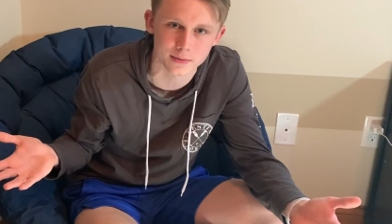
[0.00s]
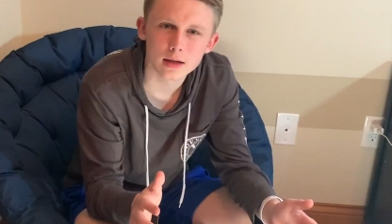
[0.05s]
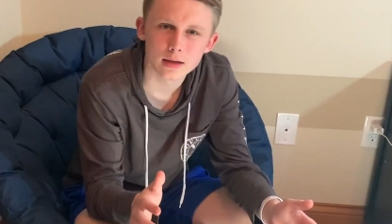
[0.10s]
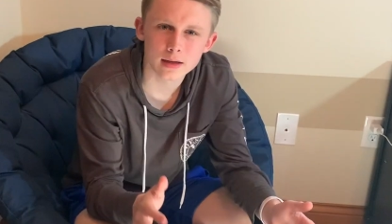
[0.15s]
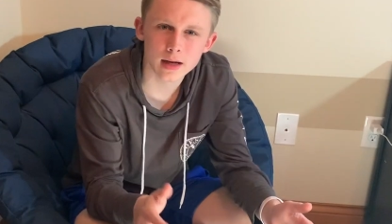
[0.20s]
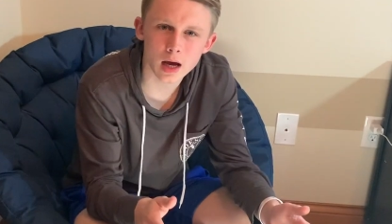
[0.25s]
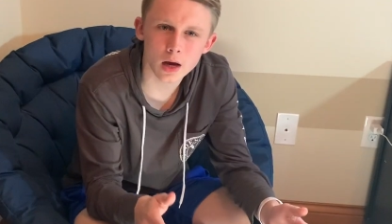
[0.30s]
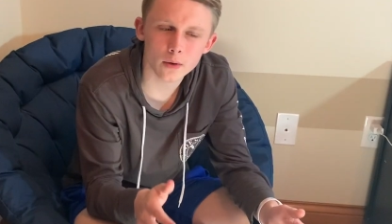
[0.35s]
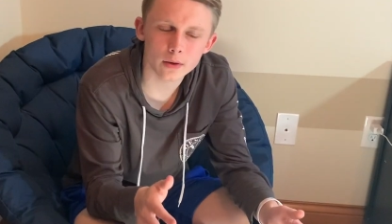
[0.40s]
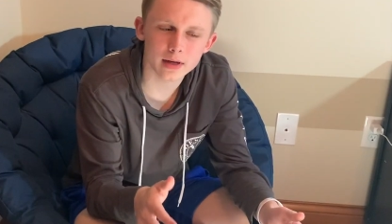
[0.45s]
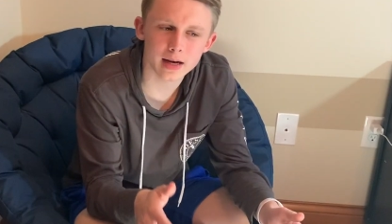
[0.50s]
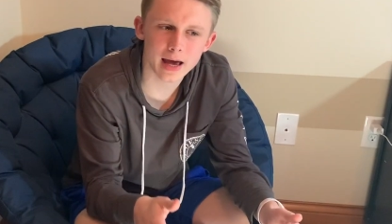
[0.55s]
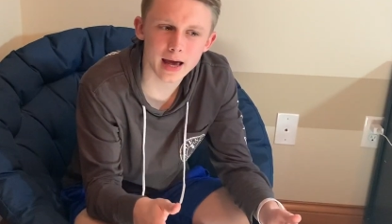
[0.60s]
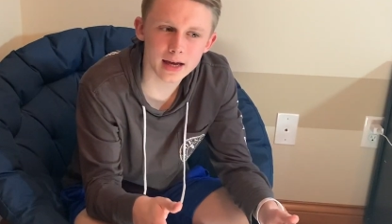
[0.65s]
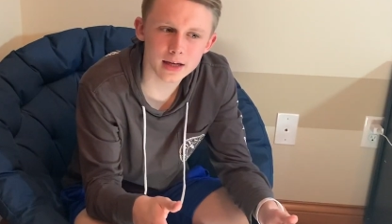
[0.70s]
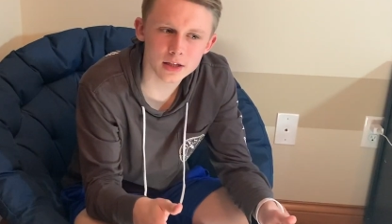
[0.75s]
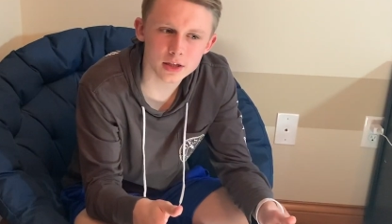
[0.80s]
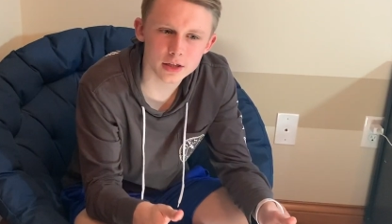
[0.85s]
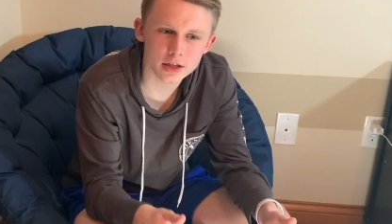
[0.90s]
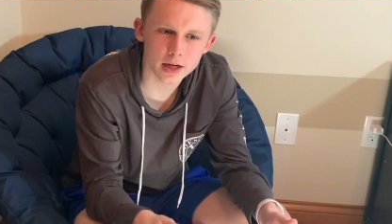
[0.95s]
Now, it
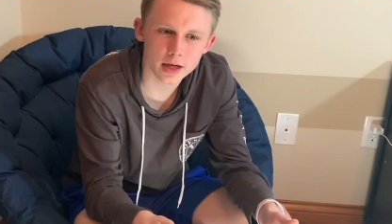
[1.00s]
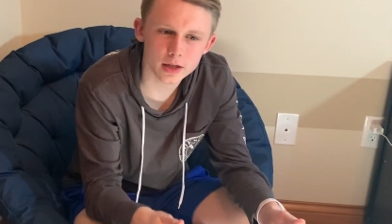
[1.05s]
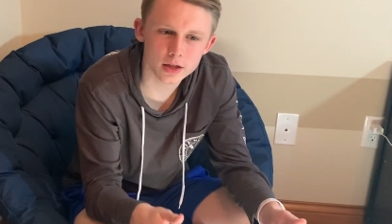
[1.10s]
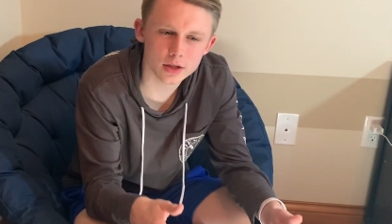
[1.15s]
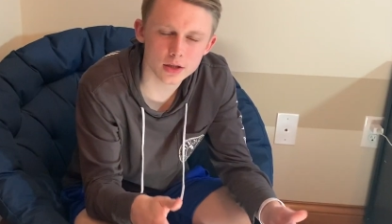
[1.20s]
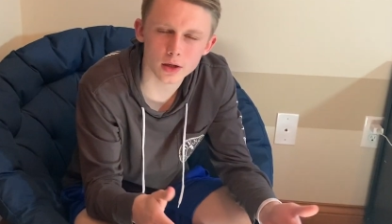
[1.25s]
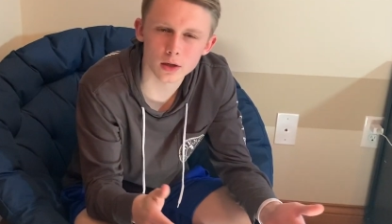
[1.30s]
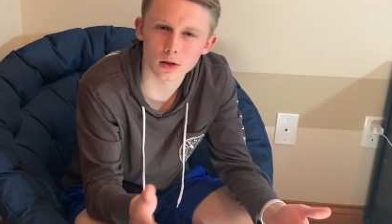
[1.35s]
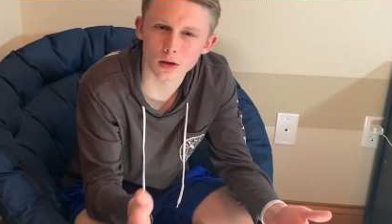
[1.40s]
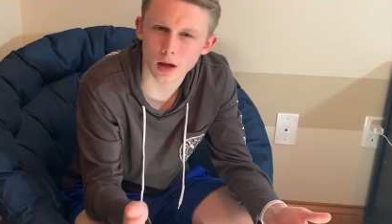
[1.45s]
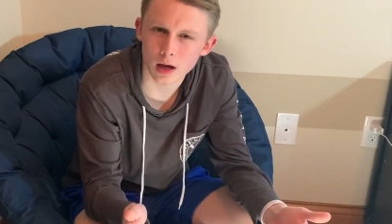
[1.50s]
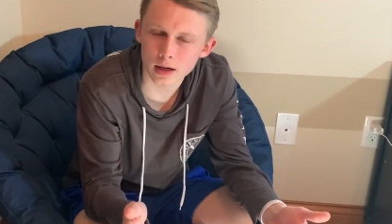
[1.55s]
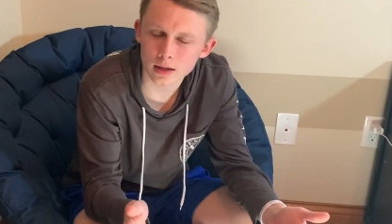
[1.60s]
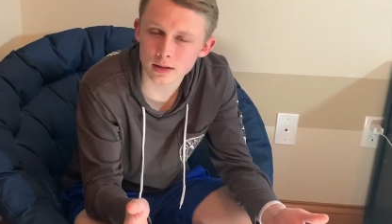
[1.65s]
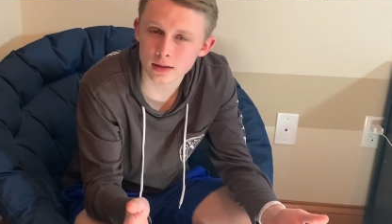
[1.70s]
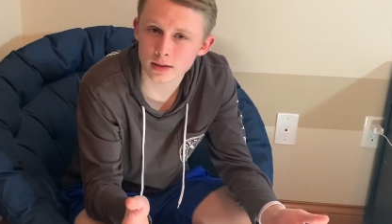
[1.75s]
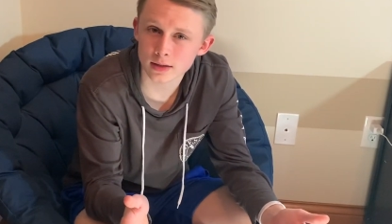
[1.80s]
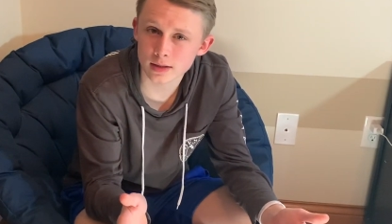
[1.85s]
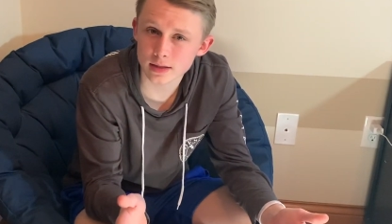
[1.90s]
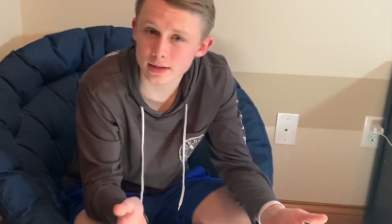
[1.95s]
has changed a
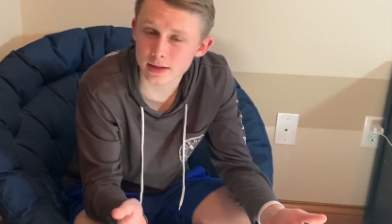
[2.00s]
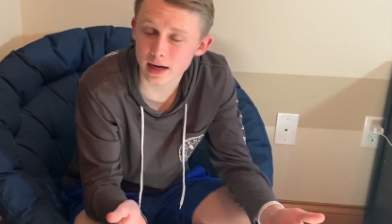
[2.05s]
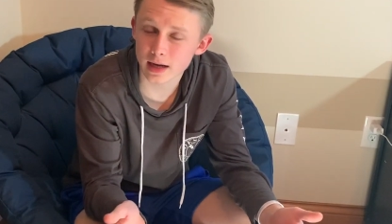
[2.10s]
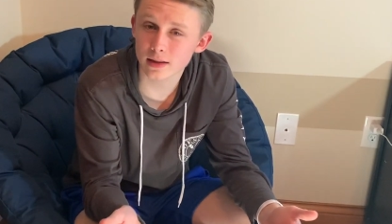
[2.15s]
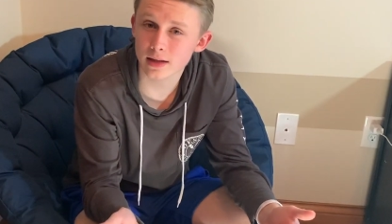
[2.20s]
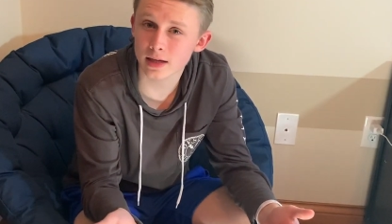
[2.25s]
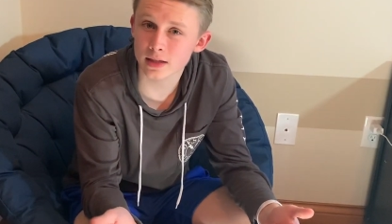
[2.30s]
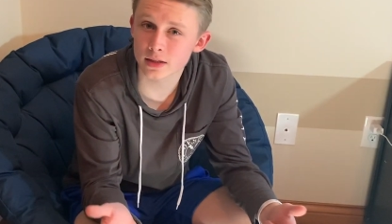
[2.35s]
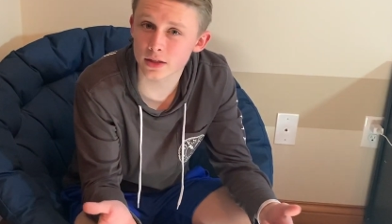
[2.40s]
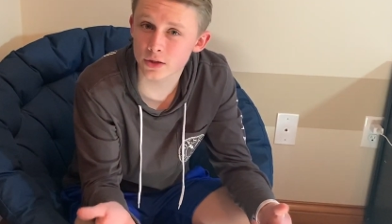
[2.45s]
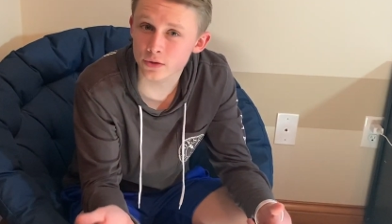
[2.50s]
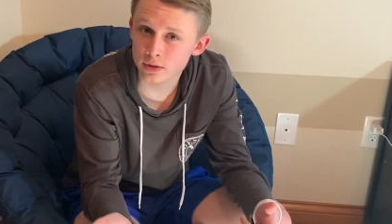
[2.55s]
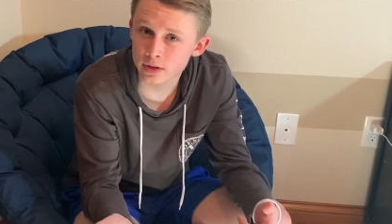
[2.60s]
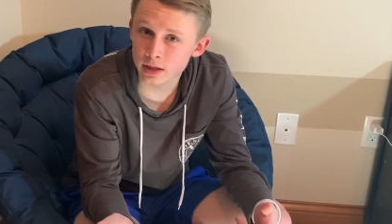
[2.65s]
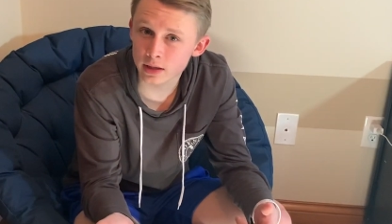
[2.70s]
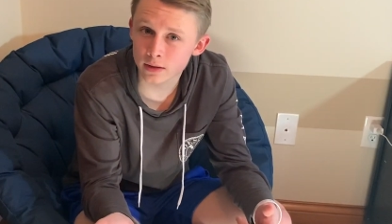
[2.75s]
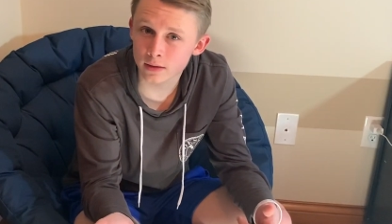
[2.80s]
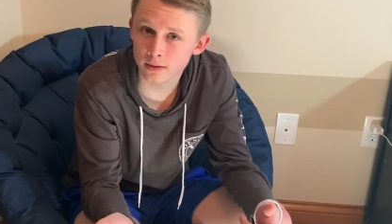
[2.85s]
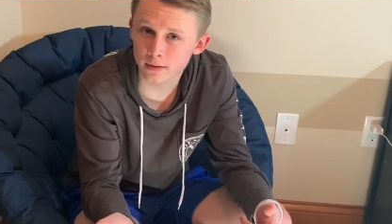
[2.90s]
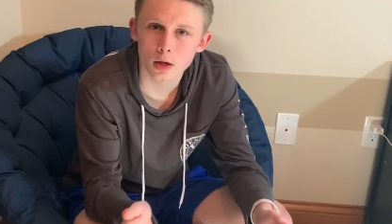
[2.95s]
lot since I last used
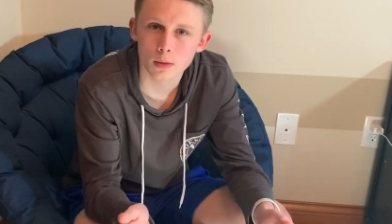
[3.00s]
it.